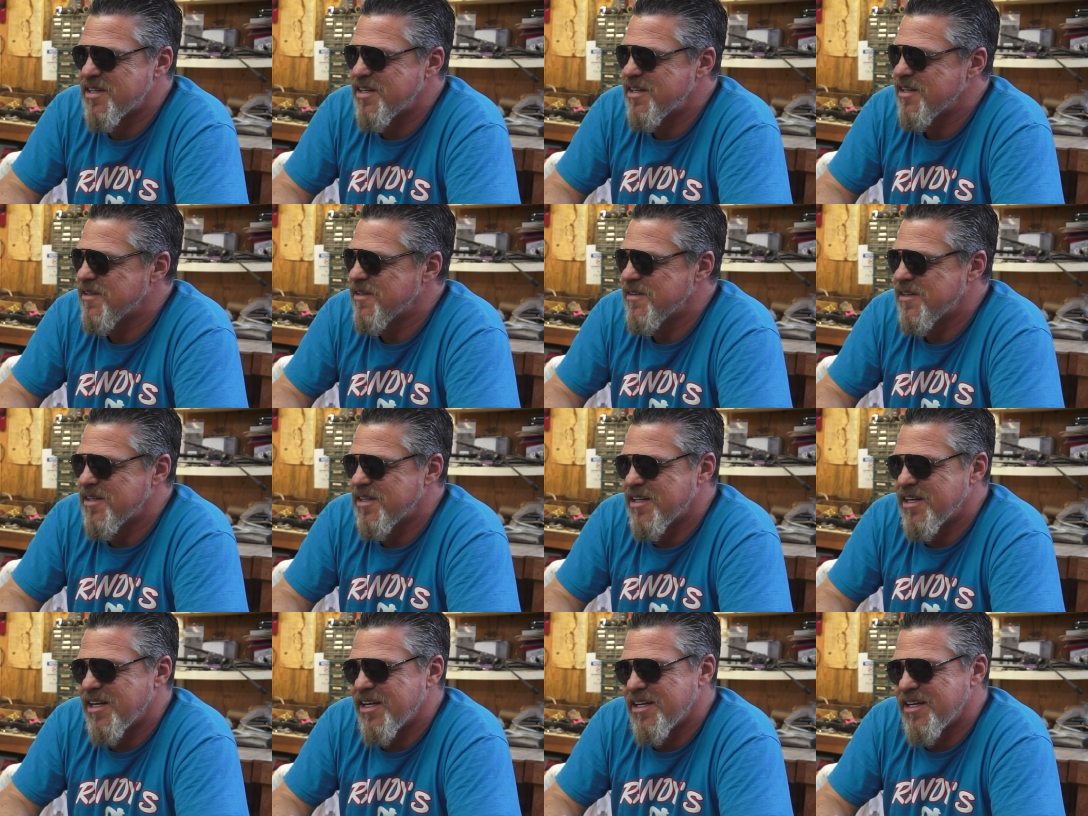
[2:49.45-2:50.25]

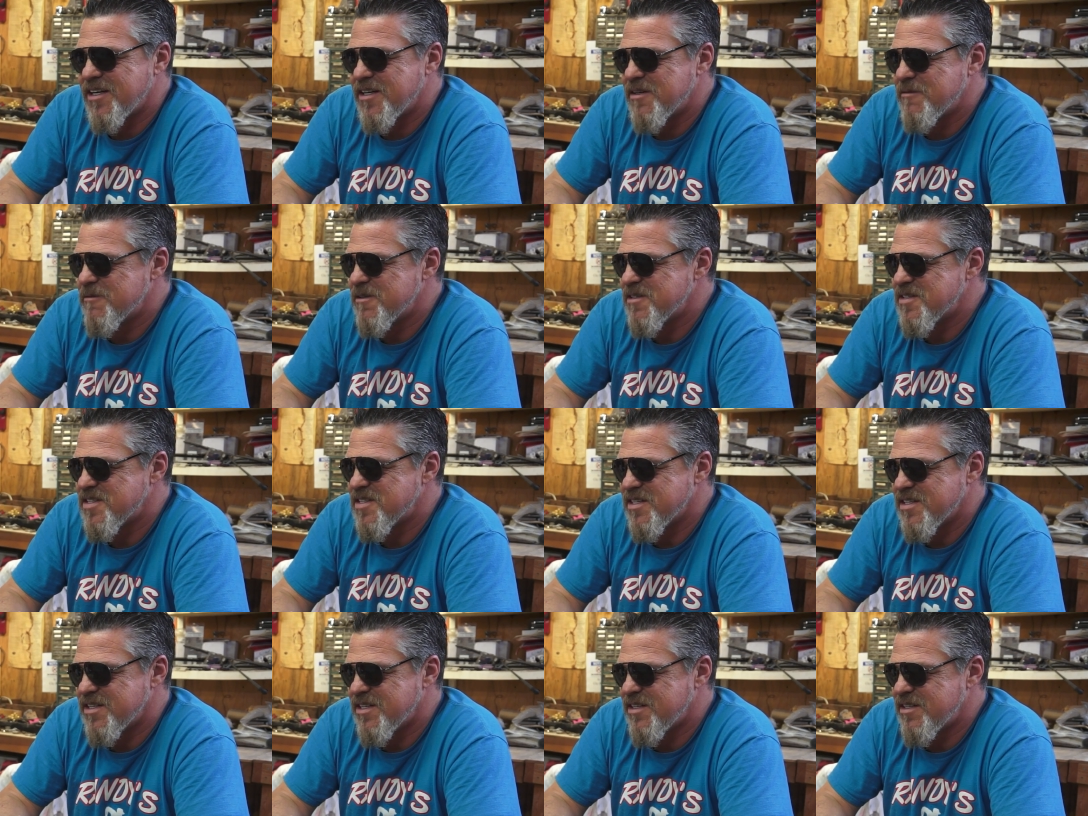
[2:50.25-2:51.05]
and it
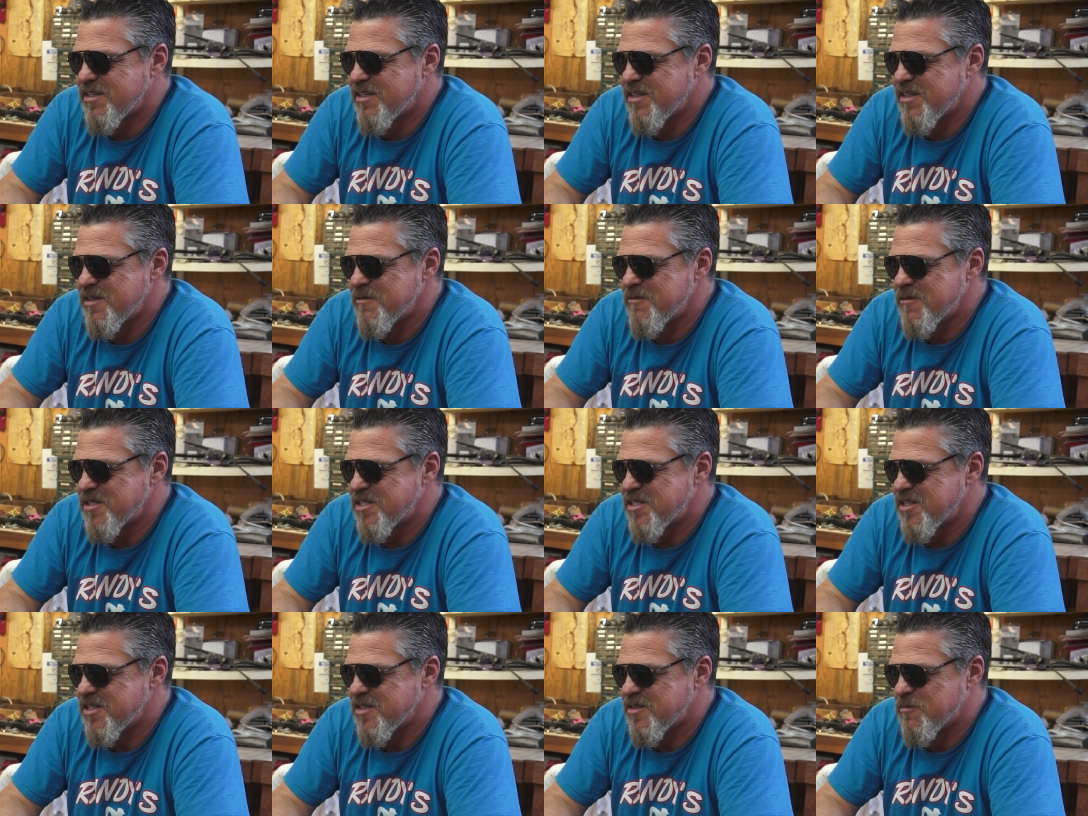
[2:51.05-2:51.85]
was
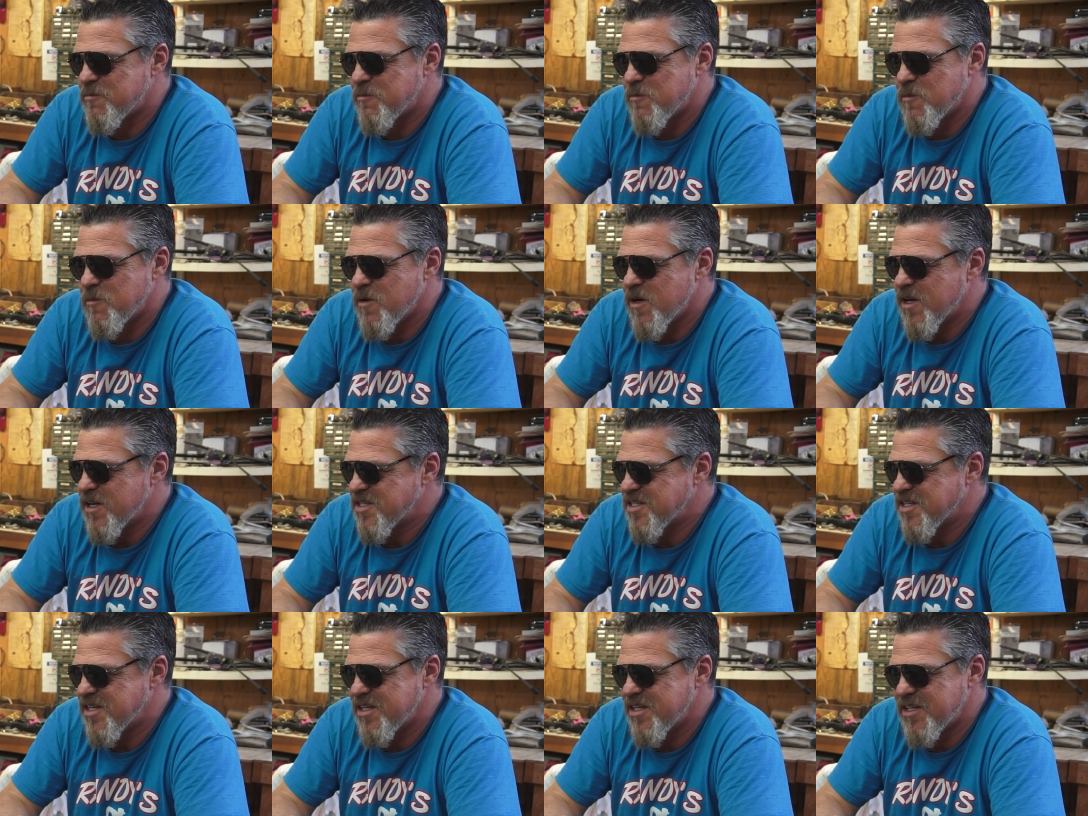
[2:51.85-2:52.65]
just
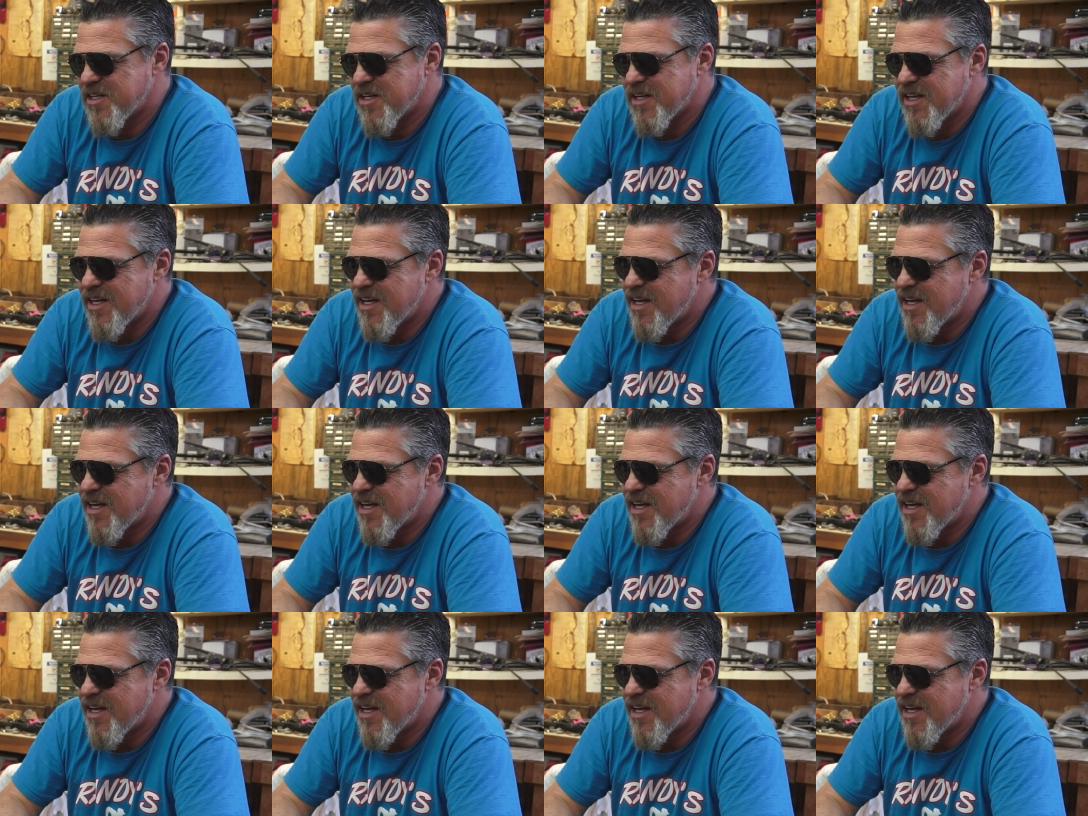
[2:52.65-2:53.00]
rusted,